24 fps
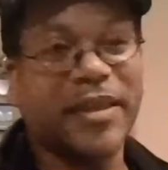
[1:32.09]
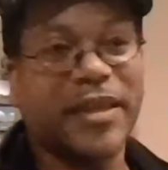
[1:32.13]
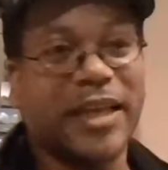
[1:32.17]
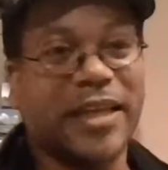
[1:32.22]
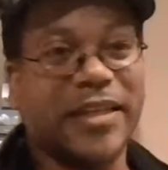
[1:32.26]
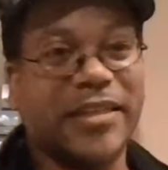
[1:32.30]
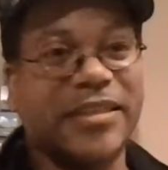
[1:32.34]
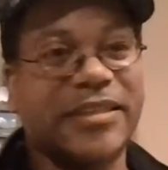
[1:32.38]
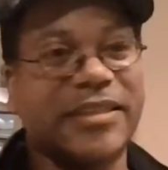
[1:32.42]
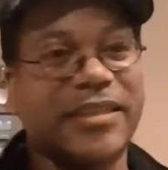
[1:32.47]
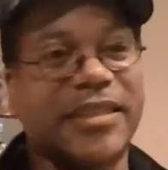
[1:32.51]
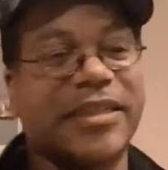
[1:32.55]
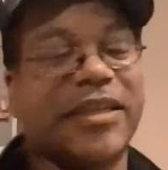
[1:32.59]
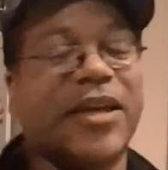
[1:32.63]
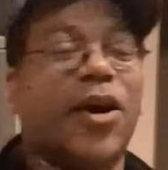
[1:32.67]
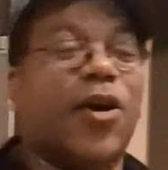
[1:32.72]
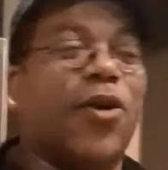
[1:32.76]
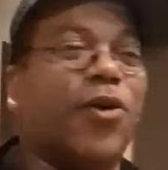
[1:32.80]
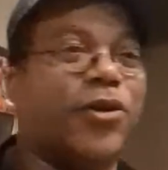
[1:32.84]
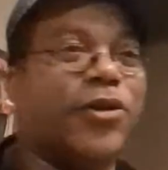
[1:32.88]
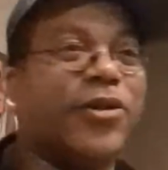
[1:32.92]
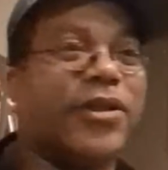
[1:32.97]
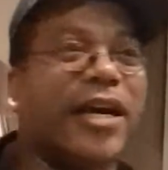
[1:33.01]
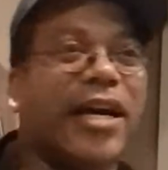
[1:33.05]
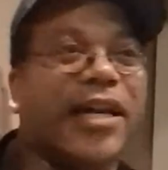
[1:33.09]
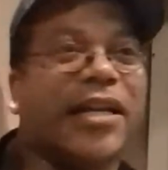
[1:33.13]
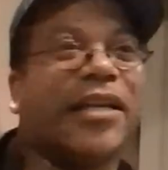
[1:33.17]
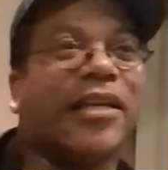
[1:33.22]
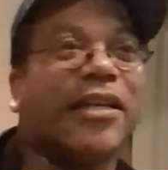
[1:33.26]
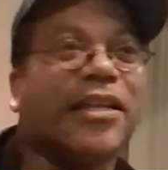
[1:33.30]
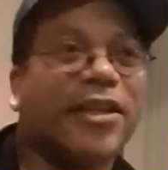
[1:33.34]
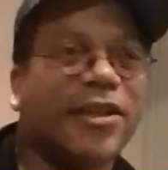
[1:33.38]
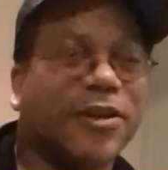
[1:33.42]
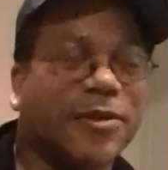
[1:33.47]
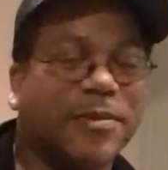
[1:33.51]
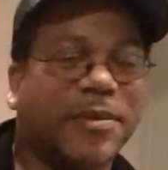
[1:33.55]
And she said, oh, you got
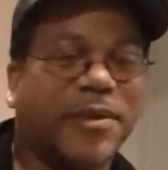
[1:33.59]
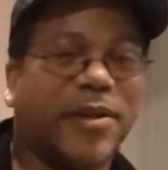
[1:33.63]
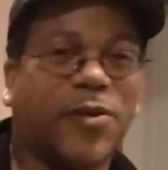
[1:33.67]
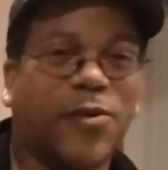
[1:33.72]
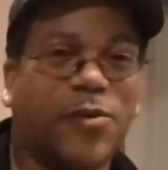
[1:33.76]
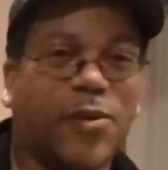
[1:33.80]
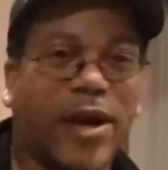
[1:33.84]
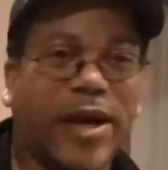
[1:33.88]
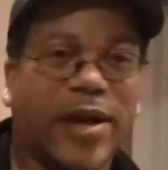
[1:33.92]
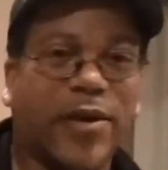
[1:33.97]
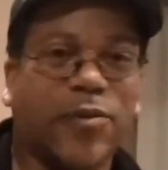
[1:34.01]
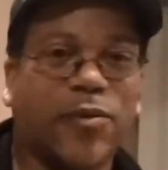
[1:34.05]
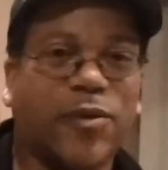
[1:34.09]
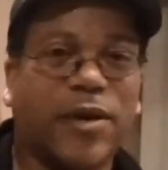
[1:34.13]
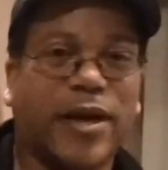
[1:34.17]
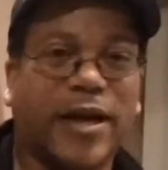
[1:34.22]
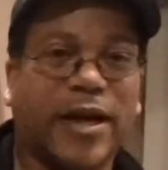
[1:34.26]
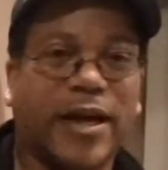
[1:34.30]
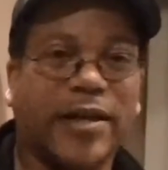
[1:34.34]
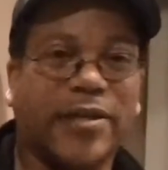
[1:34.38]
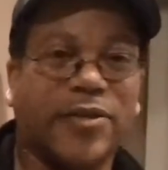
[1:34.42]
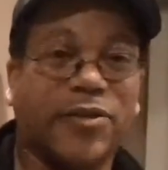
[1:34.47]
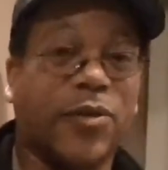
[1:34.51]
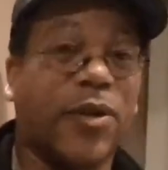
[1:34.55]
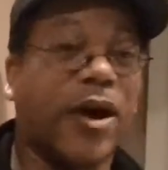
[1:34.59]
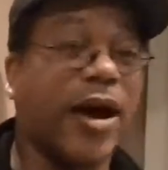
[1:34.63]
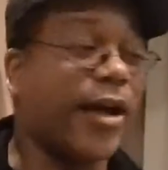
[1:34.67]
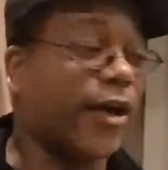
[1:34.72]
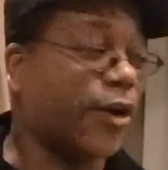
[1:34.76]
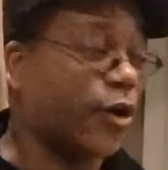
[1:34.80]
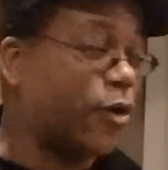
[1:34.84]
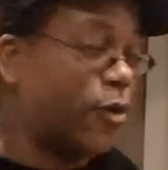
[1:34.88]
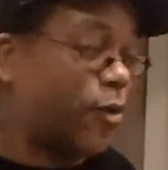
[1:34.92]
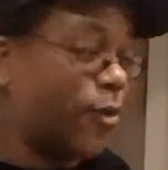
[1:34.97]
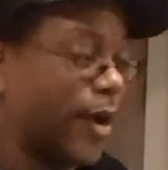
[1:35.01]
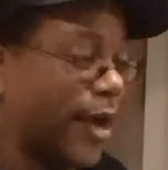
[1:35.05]
a little bit of white wine. So I
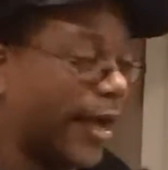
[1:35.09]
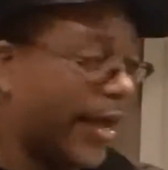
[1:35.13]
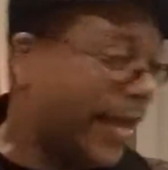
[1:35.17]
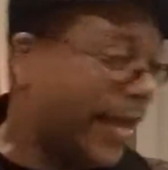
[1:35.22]
go